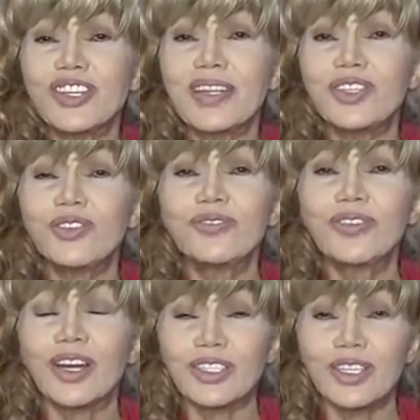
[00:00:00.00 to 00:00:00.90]
that you've
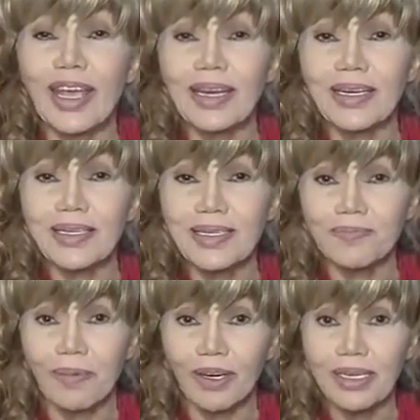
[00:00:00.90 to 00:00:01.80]
got to get it
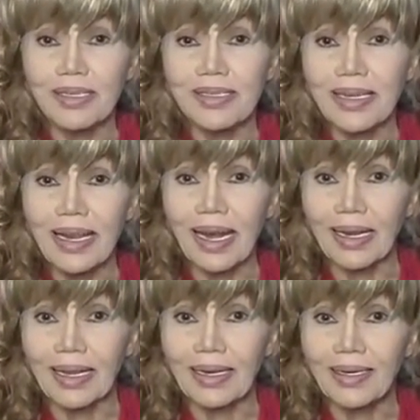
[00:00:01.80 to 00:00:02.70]
spotlessly
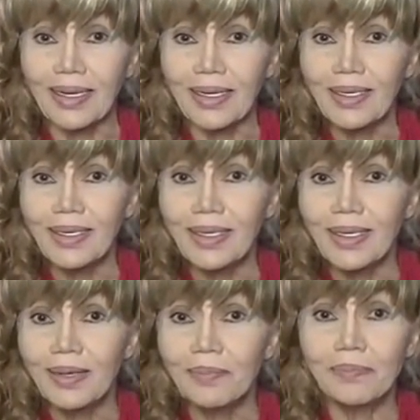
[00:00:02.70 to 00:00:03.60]
clean
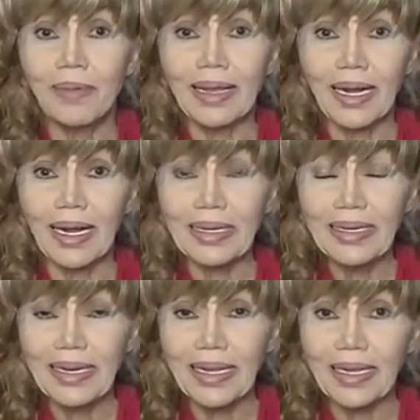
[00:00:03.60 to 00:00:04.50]
by
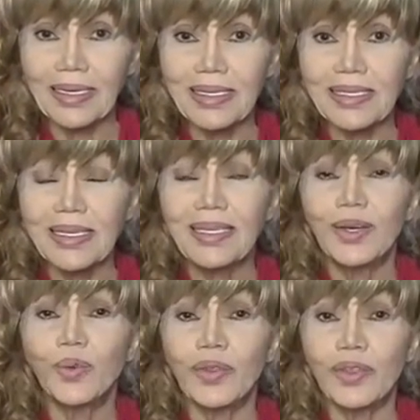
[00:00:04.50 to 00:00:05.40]
cleaning it
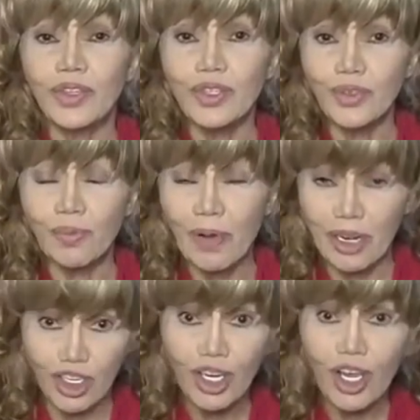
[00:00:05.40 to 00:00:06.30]
with a
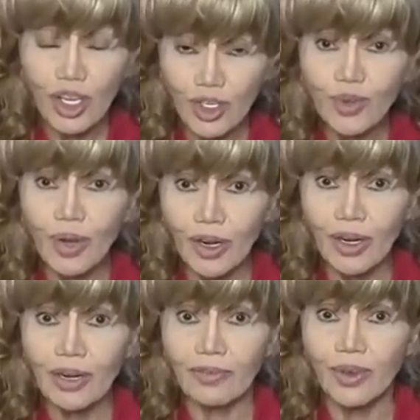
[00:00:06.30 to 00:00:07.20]
toothbrush. You heard
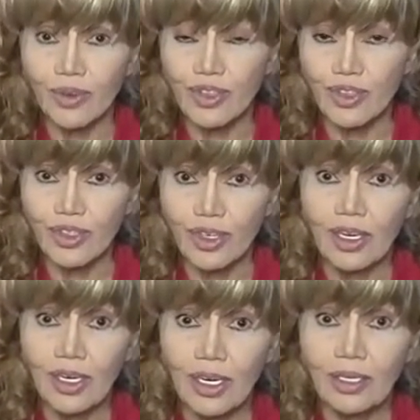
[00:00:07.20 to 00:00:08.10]
of those
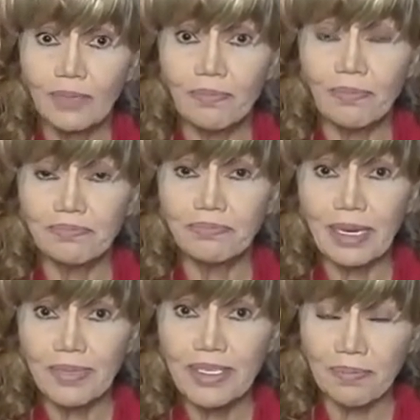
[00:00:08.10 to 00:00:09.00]

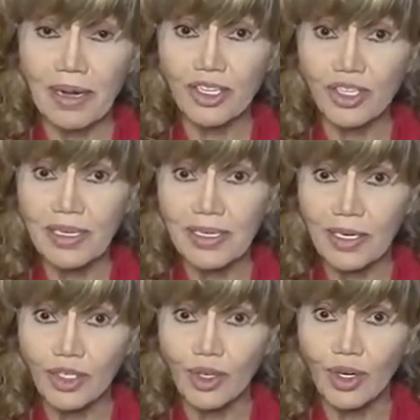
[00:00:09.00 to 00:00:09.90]
dumpster punishments
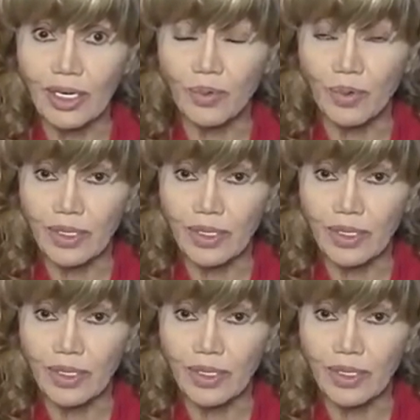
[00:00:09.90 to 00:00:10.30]
and toilet. Of